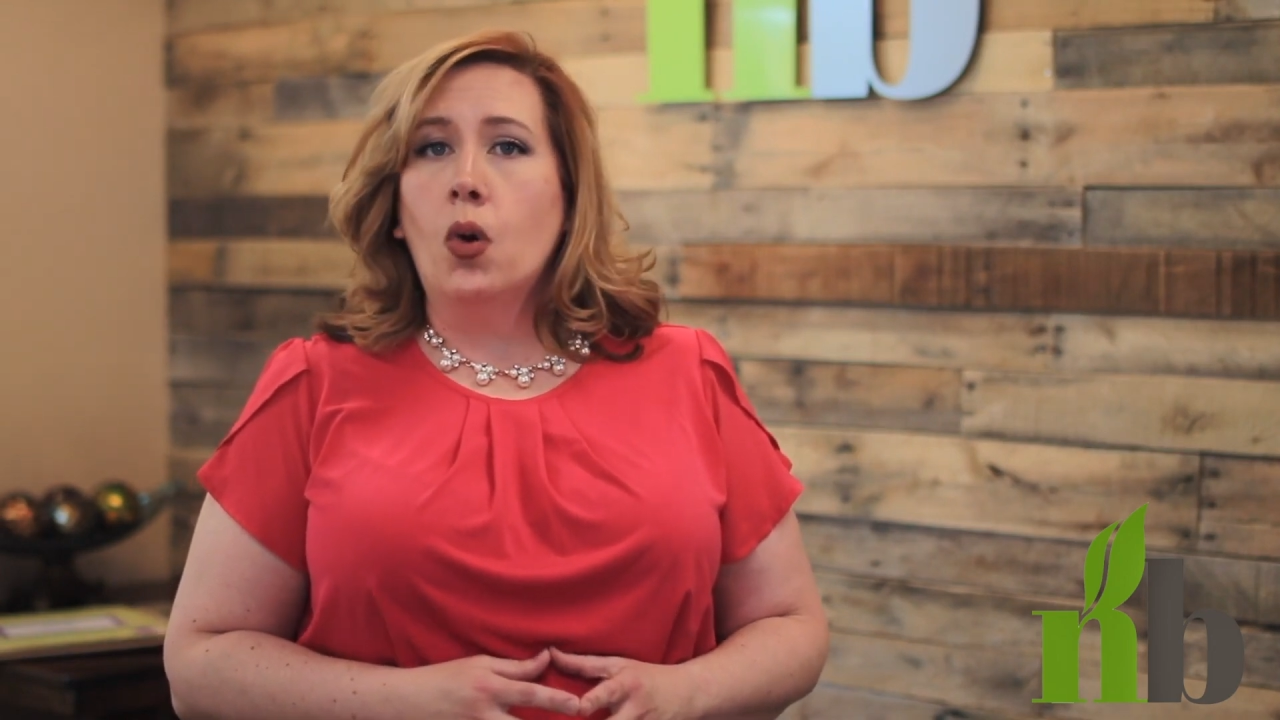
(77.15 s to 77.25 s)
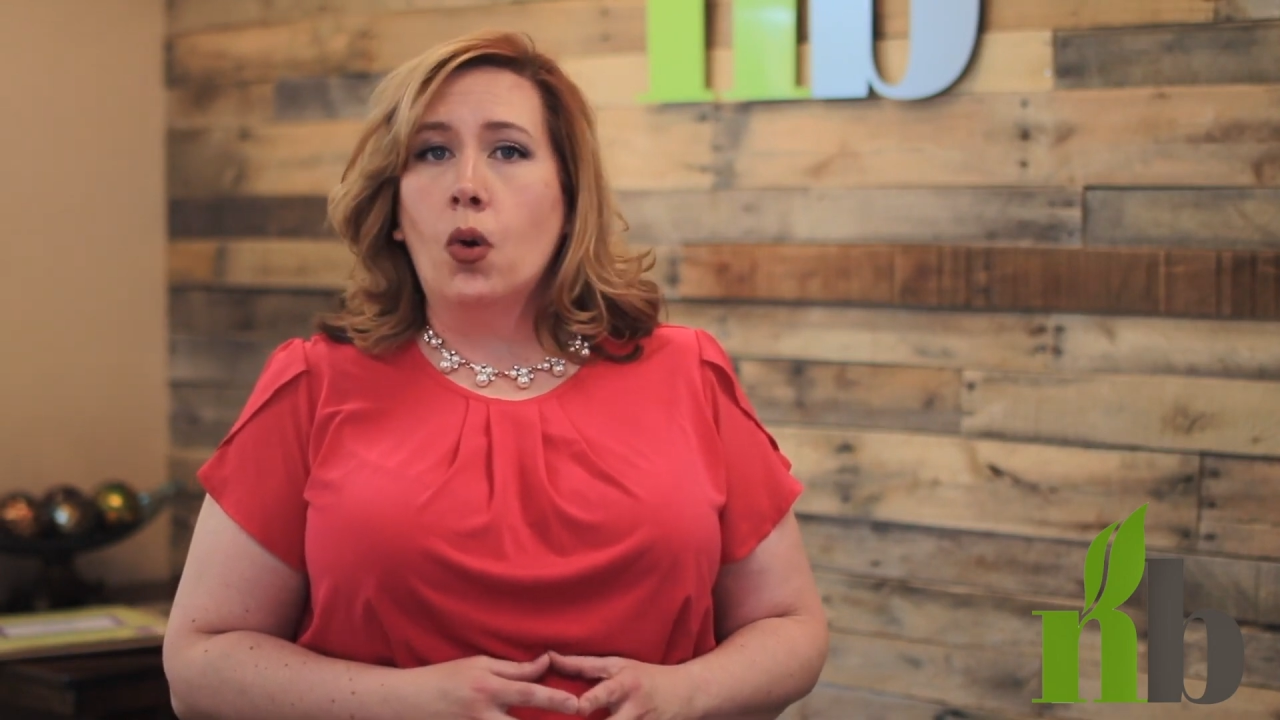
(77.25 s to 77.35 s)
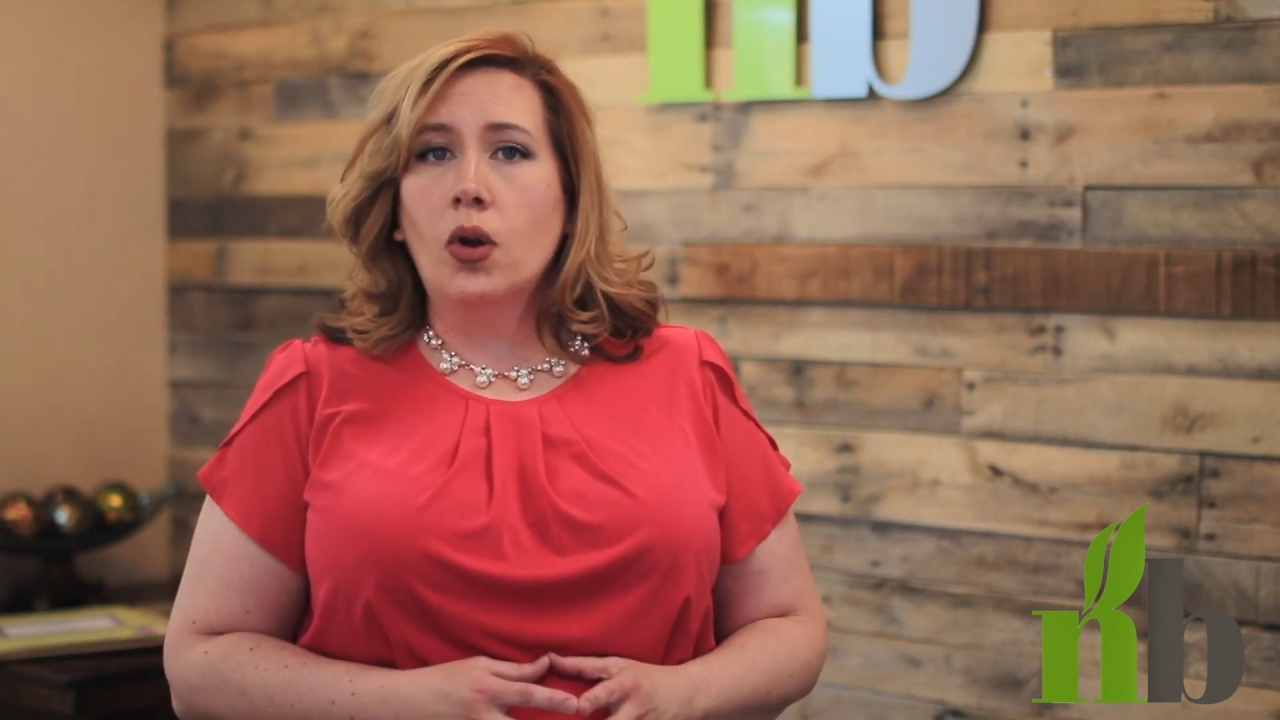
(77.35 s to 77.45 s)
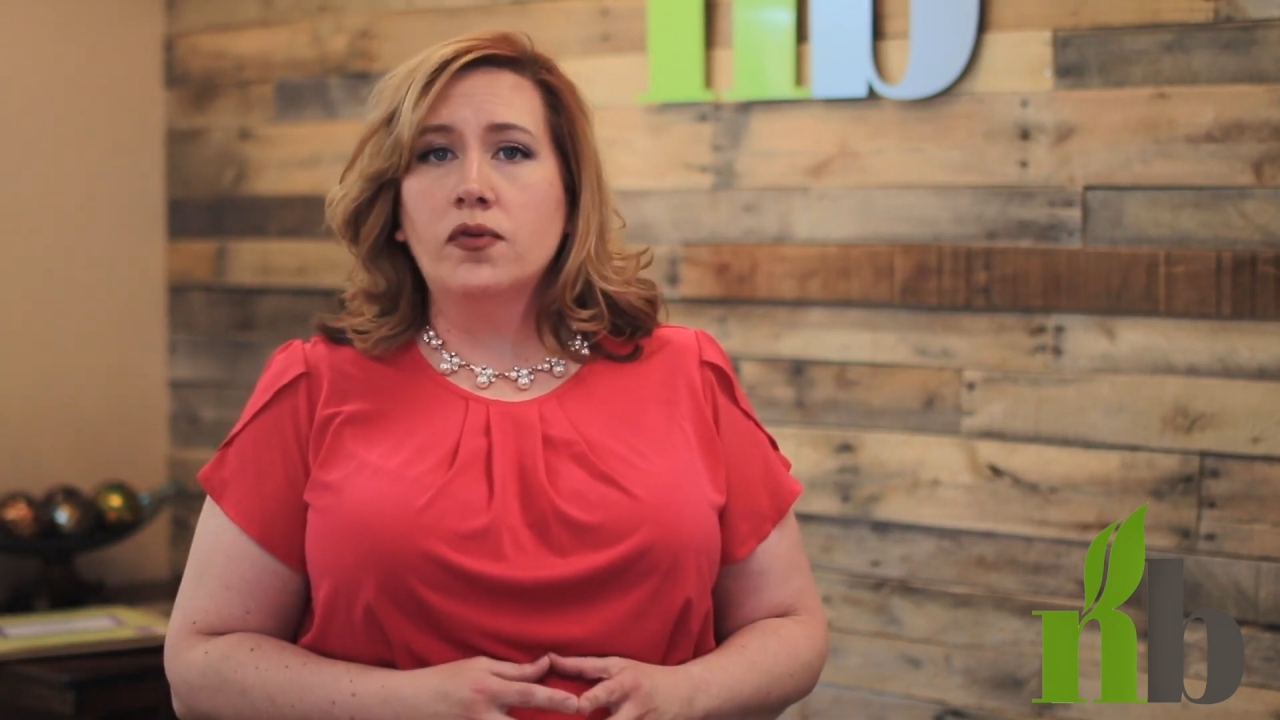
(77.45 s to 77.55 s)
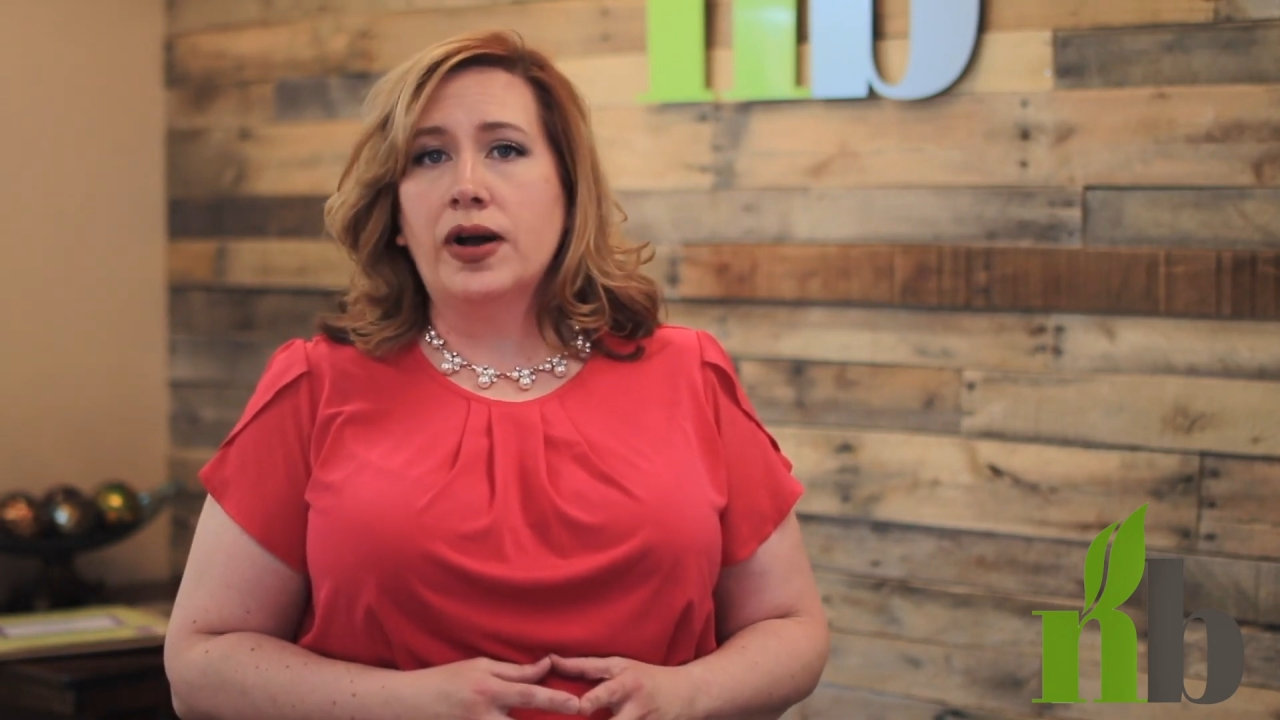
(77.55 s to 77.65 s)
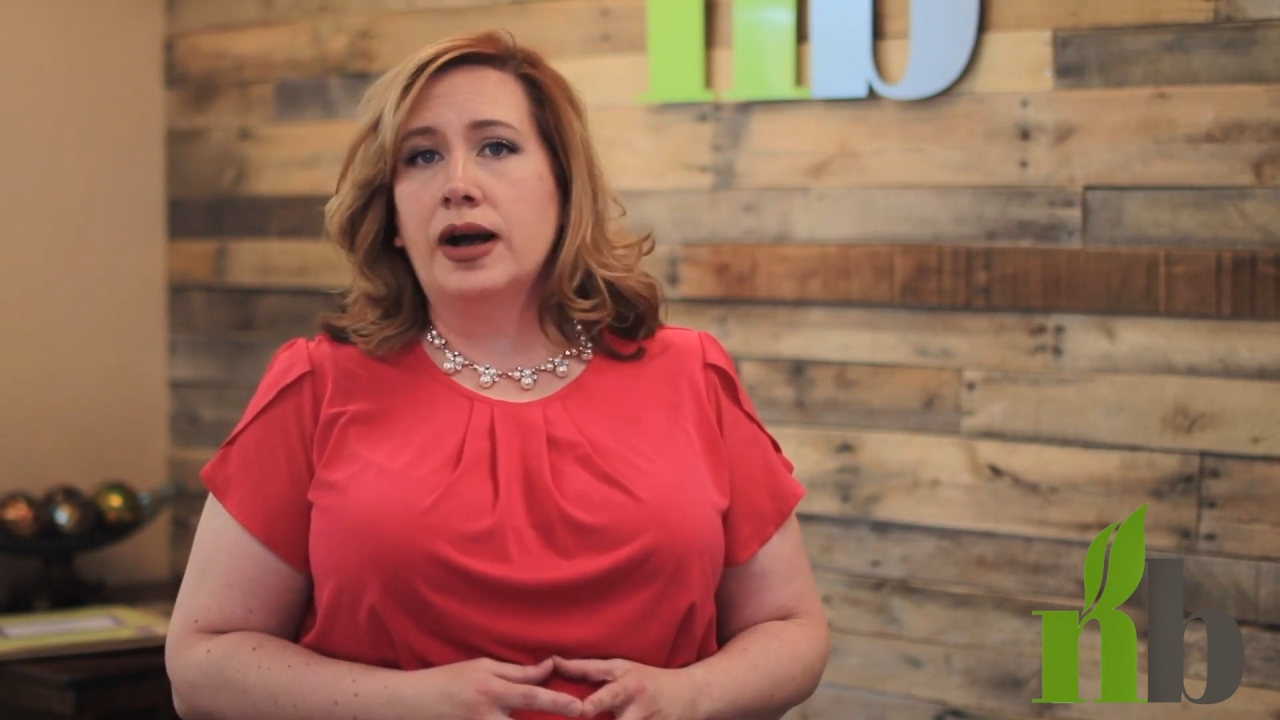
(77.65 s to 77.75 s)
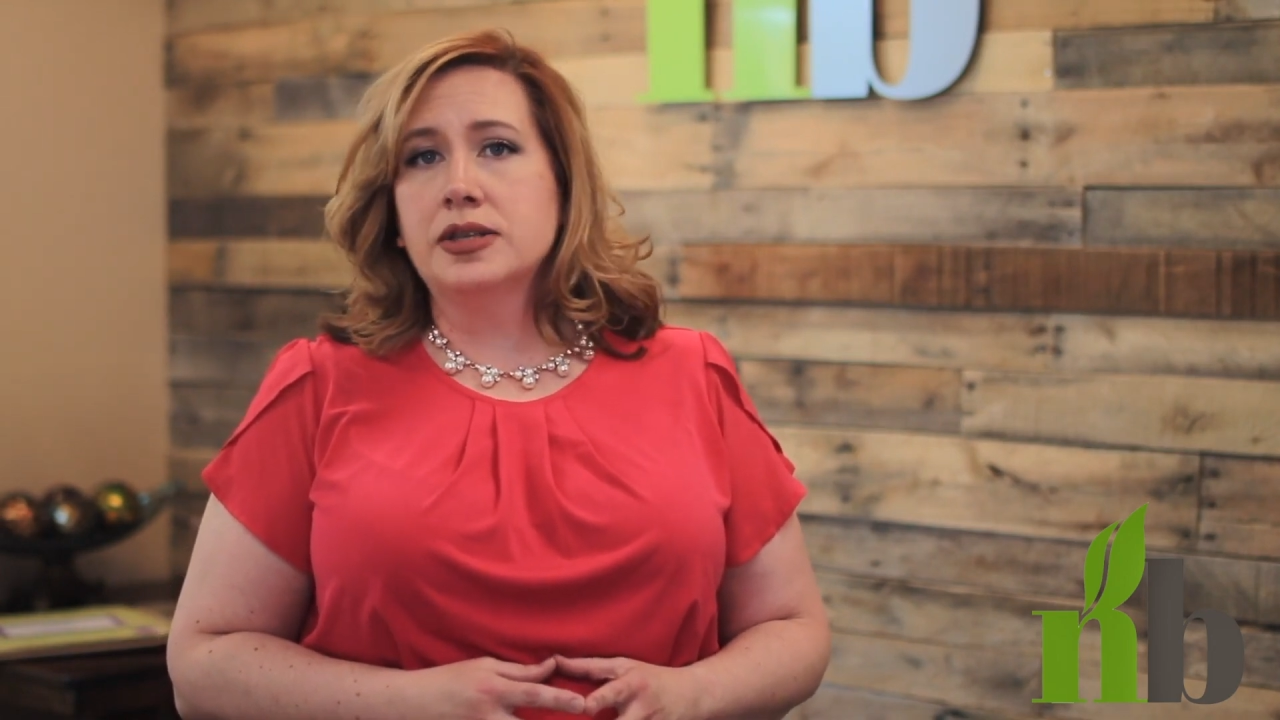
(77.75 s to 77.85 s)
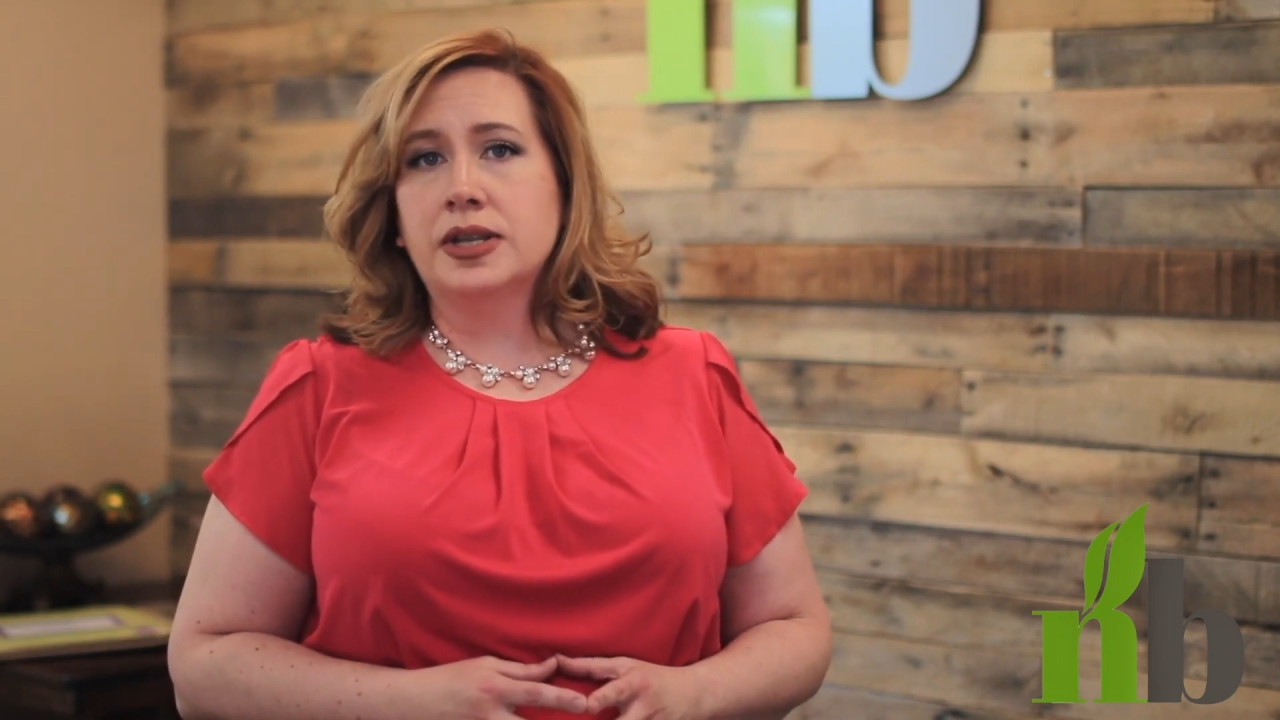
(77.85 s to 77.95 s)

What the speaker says: or files